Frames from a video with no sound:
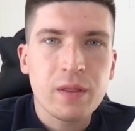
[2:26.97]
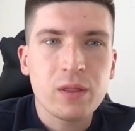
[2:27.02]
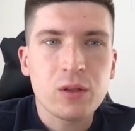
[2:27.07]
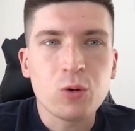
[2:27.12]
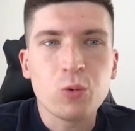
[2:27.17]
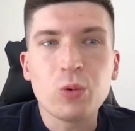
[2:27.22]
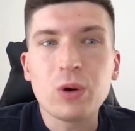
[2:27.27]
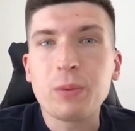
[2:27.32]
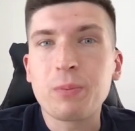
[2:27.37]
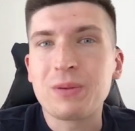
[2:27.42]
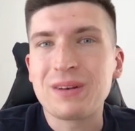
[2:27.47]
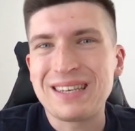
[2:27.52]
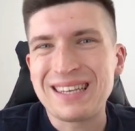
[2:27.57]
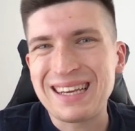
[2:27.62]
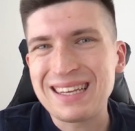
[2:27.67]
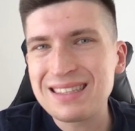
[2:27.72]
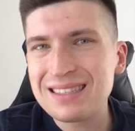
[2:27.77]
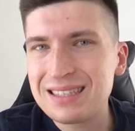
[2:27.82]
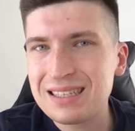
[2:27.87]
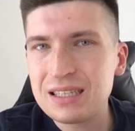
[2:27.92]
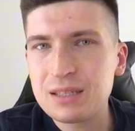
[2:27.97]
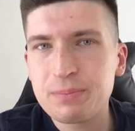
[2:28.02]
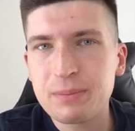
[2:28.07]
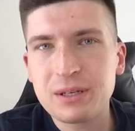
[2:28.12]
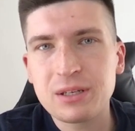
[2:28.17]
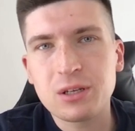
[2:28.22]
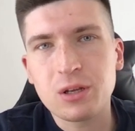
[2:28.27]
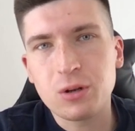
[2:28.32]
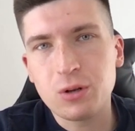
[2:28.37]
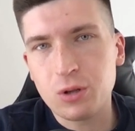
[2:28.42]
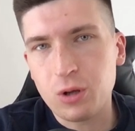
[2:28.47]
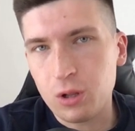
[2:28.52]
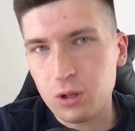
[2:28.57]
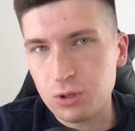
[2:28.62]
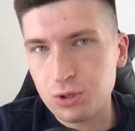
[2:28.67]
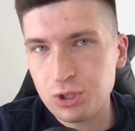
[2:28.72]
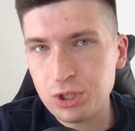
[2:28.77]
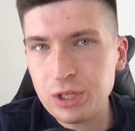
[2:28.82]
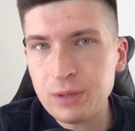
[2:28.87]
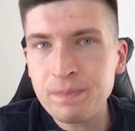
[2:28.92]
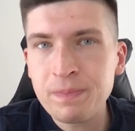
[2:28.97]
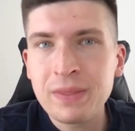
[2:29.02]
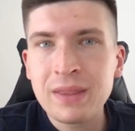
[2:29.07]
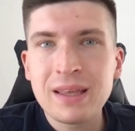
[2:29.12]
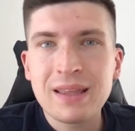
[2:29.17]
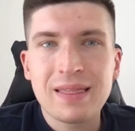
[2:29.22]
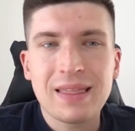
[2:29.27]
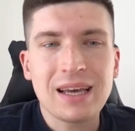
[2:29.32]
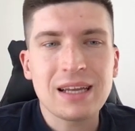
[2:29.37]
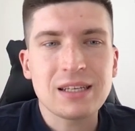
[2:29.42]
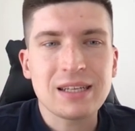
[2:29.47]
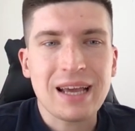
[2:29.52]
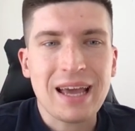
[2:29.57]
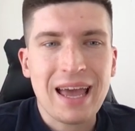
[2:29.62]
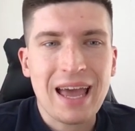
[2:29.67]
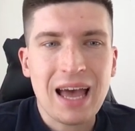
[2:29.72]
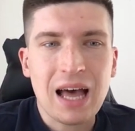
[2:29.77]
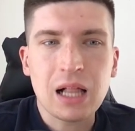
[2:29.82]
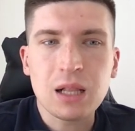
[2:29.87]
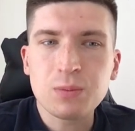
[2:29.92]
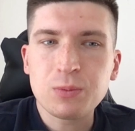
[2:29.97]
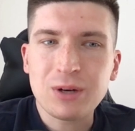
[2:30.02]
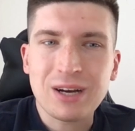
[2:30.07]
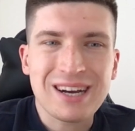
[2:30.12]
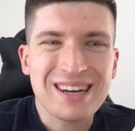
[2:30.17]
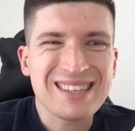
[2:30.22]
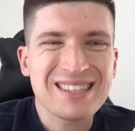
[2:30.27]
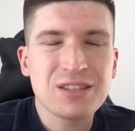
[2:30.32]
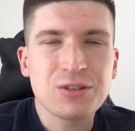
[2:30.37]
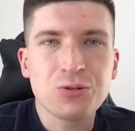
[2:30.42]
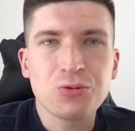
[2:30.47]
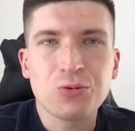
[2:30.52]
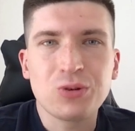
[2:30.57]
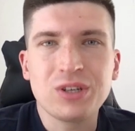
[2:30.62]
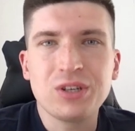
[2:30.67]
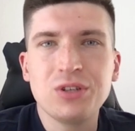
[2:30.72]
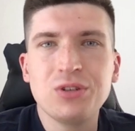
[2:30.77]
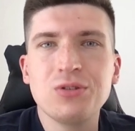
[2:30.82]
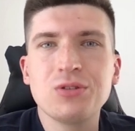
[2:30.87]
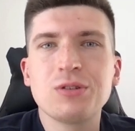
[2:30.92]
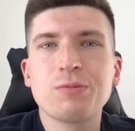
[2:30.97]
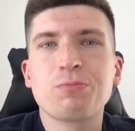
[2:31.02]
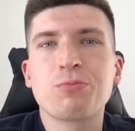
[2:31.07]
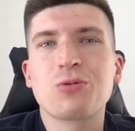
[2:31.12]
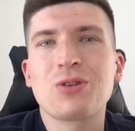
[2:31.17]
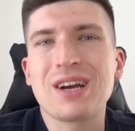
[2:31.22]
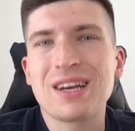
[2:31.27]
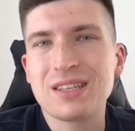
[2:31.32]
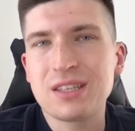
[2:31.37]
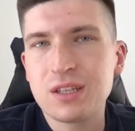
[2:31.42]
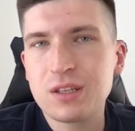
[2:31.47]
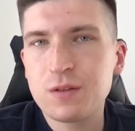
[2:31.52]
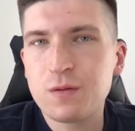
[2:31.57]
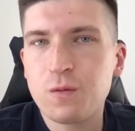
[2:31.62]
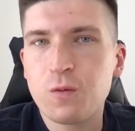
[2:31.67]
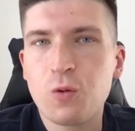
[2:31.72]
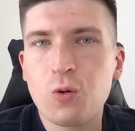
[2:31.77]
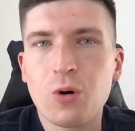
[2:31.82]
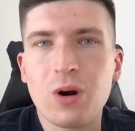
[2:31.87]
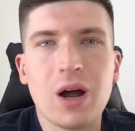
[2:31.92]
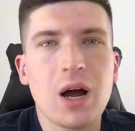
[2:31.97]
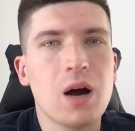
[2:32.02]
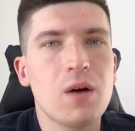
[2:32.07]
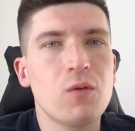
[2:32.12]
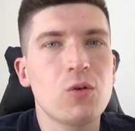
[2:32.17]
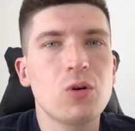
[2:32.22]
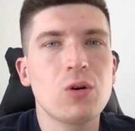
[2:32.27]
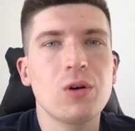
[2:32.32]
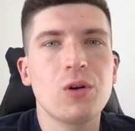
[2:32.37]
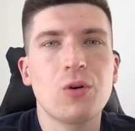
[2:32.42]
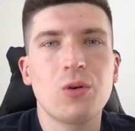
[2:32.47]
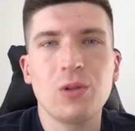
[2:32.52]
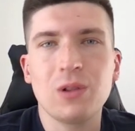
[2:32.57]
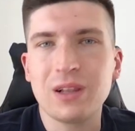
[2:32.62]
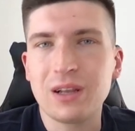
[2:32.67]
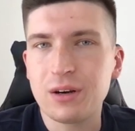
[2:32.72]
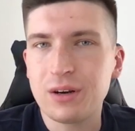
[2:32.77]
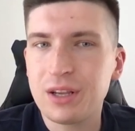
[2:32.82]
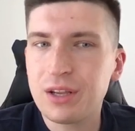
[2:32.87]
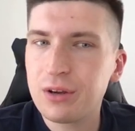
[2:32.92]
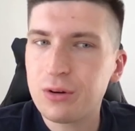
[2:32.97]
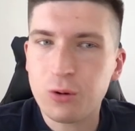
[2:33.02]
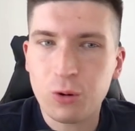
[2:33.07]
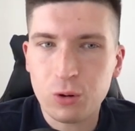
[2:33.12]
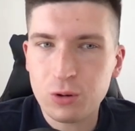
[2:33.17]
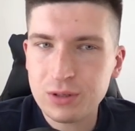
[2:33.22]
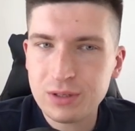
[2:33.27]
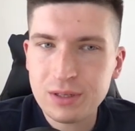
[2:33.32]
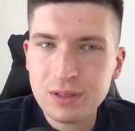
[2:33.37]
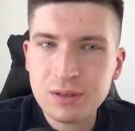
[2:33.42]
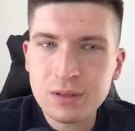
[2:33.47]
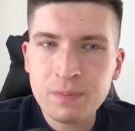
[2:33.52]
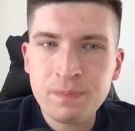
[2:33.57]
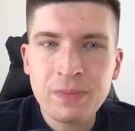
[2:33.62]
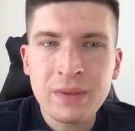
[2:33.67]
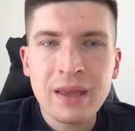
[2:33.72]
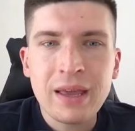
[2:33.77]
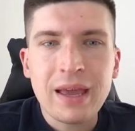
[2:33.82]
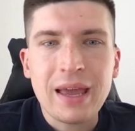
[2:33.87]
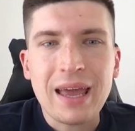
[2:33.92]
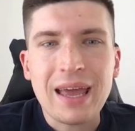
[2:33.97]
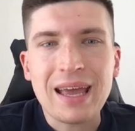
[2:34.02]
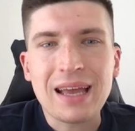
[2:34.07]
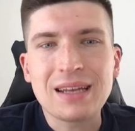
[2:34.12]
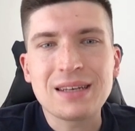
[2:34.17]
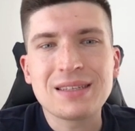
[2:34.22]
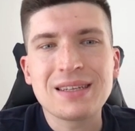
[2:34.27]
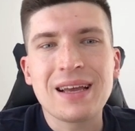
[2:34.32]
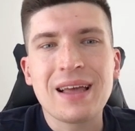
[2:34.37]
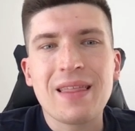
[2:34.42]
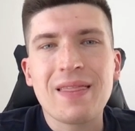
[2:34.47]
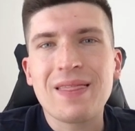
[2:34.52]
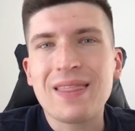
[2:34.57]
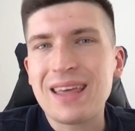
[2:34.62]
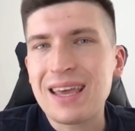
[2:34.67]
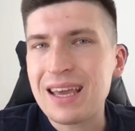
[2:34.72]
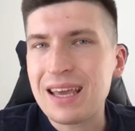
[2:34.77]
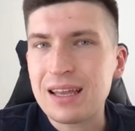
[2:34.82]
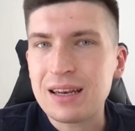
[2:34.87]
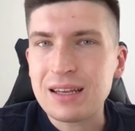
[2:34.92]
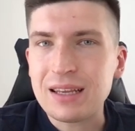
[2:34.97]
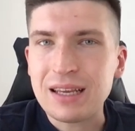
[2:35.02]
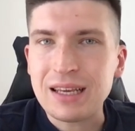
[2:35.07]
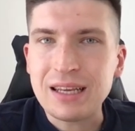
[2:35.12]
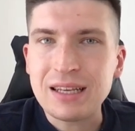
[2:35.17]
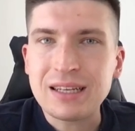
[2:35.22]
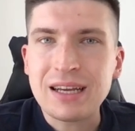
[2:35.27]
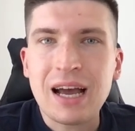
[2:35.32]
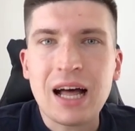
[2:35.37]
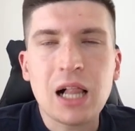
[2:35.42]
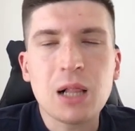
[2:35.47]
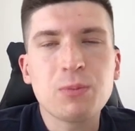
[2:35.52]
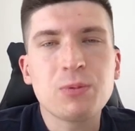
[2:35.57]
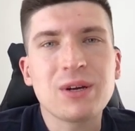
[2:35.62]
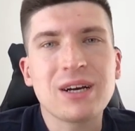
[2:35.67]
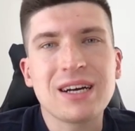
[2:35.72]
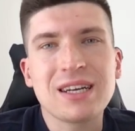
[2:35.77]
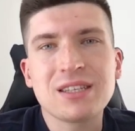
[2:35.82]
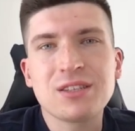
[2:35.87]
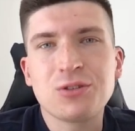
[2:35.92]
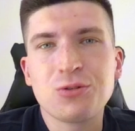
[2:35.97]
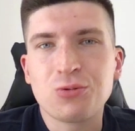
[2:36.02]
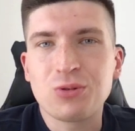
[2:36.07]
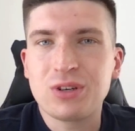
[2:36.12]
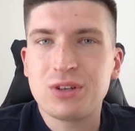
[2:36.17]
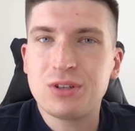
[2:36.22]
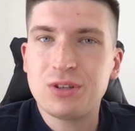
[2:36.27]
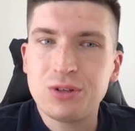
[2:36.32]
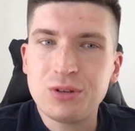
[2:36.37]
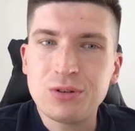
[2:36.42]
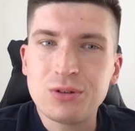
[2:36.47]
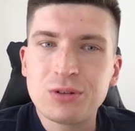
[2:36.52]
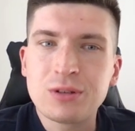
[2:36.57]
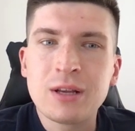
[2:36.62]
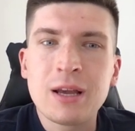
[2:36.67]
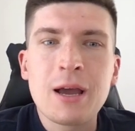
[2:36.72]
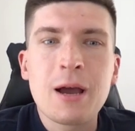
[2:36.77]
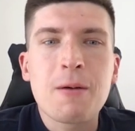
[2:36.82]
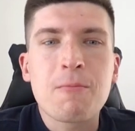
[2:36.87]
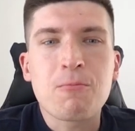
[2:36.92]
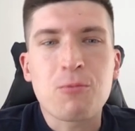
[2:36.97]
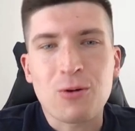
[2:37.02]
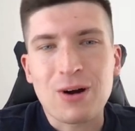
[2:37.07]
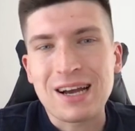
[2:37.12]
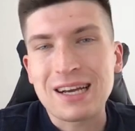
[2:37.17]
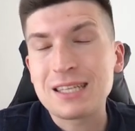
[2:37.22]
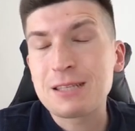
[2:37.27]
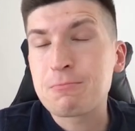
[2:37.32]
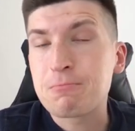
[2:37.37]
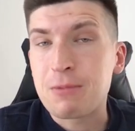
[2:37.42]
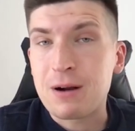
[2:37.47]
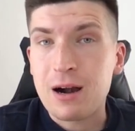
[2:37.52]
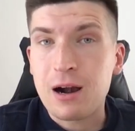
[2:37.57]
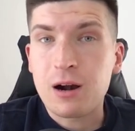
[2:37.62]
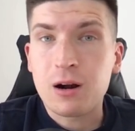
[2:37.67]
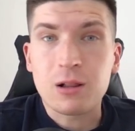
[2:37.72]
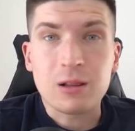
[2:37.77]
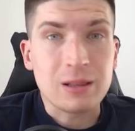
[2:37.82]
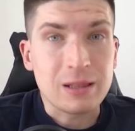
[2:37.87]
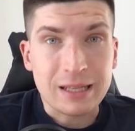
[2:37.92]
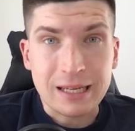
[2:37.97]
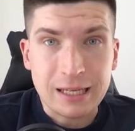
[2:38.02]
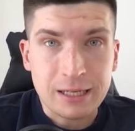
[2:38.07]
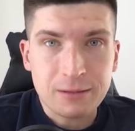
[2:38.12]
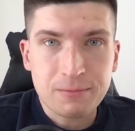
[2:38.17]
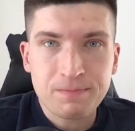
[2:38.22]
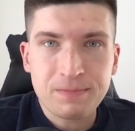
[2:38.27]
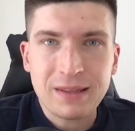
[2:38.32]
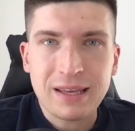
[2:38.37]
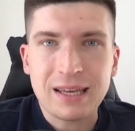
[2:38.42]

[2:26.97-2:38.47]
So we patent this methodology that helped us to reduce prices for our learning courses, and then it helped us to reduce price per lead.